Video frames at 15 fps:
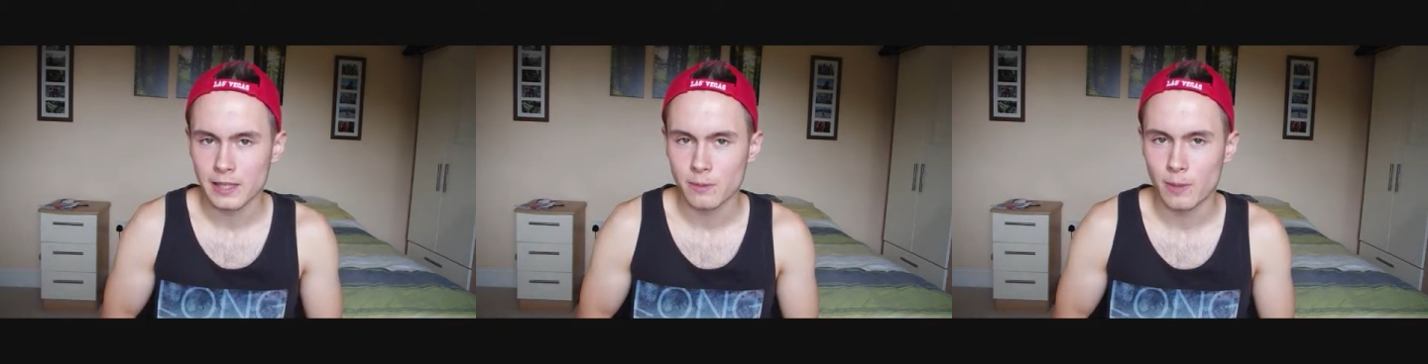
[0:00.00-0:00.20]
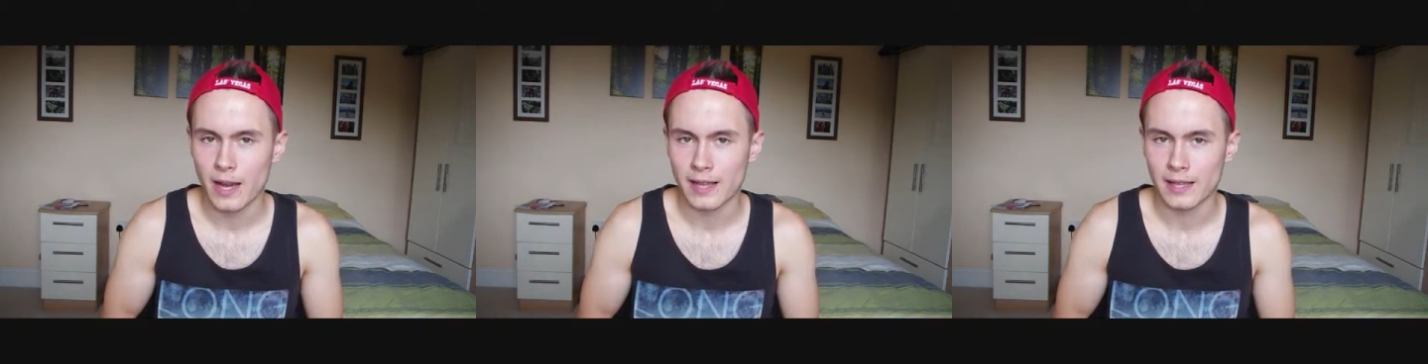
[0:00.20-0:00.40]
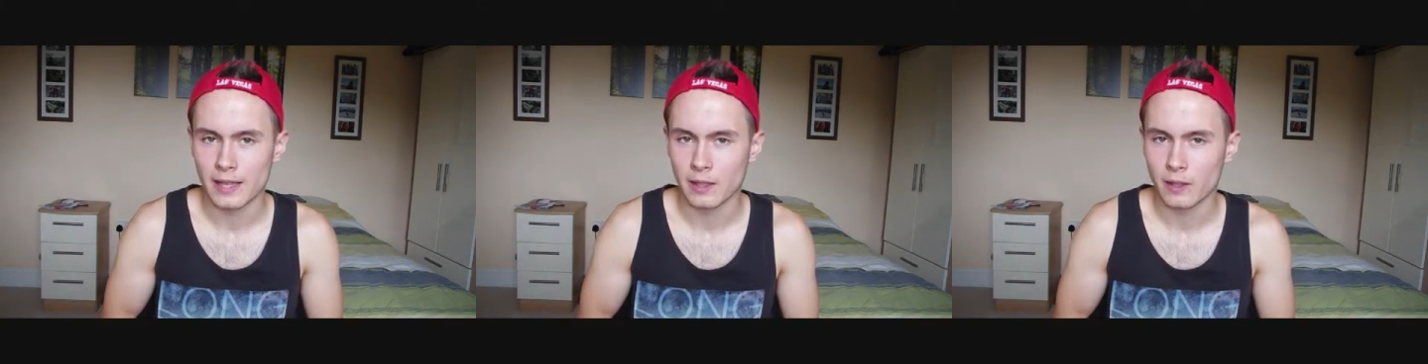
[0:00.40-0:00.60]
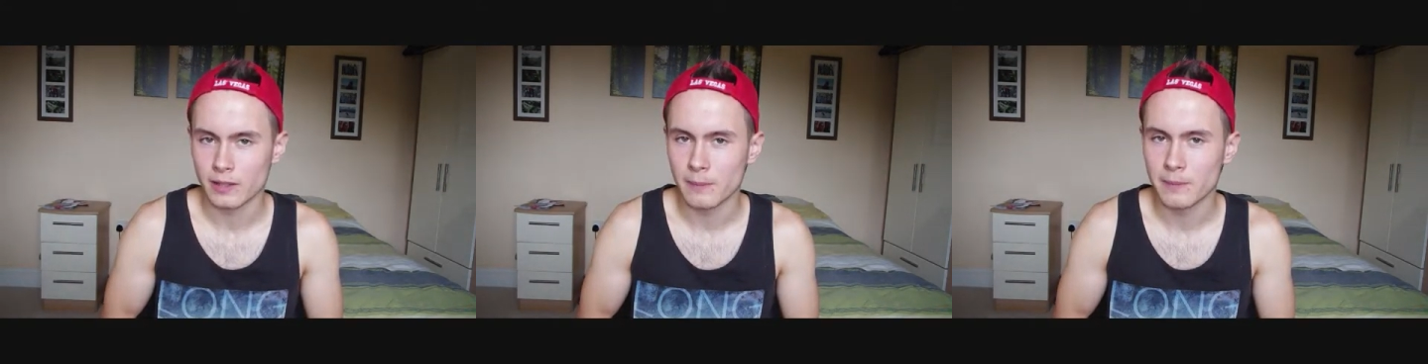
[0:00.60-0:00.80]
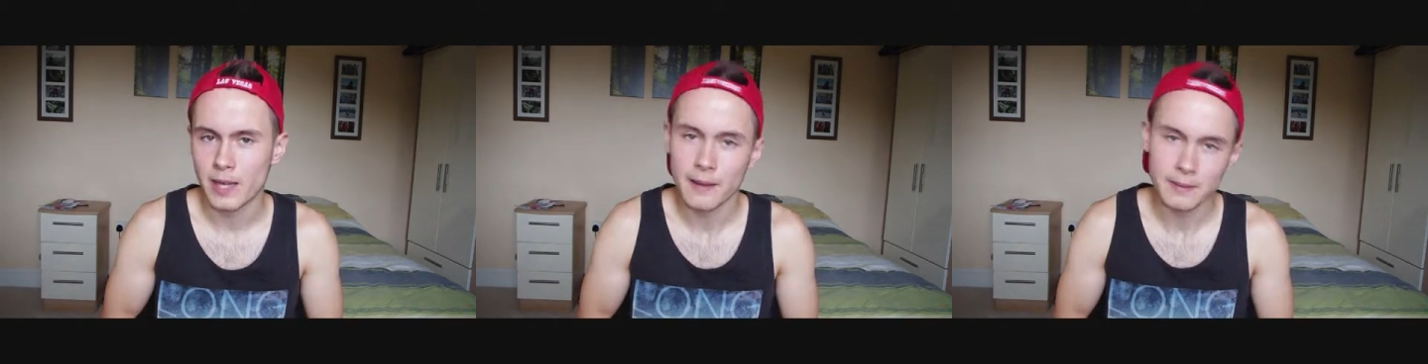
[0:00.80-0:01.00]
that's why
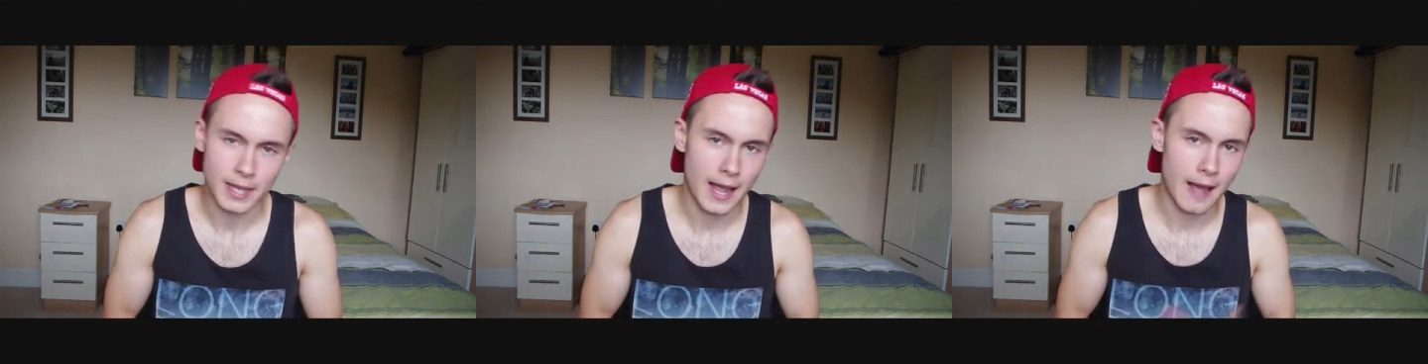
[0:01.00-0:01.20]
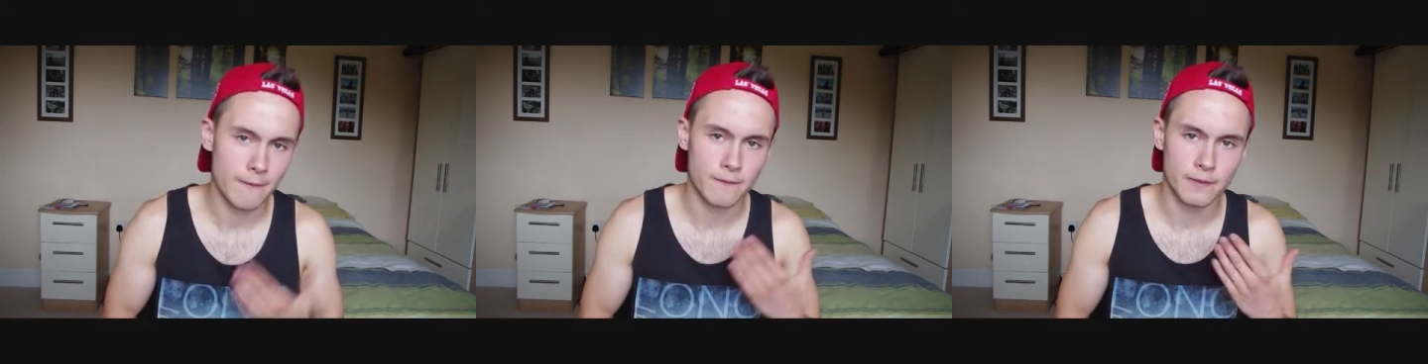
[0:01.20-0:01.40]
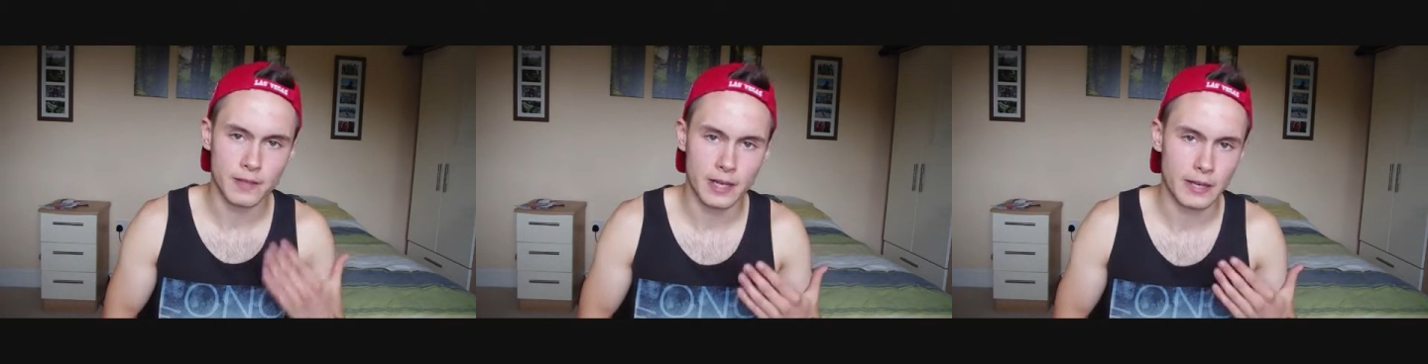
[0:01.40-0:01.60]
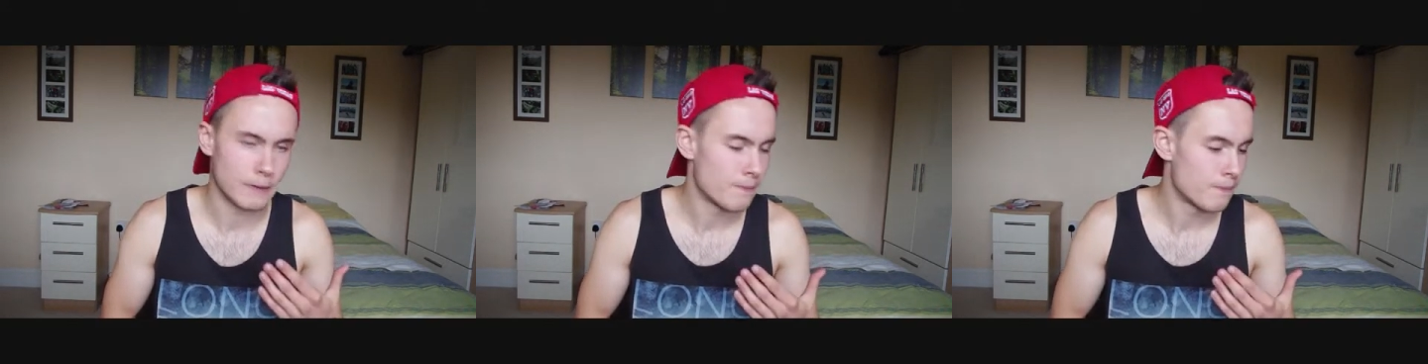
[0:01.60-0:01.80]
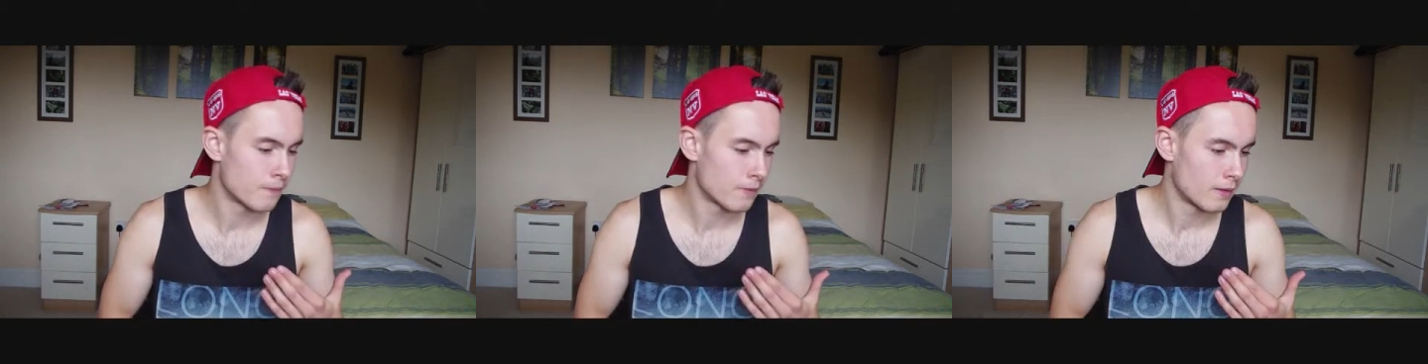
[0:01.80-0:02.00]
sometimes I have, you know,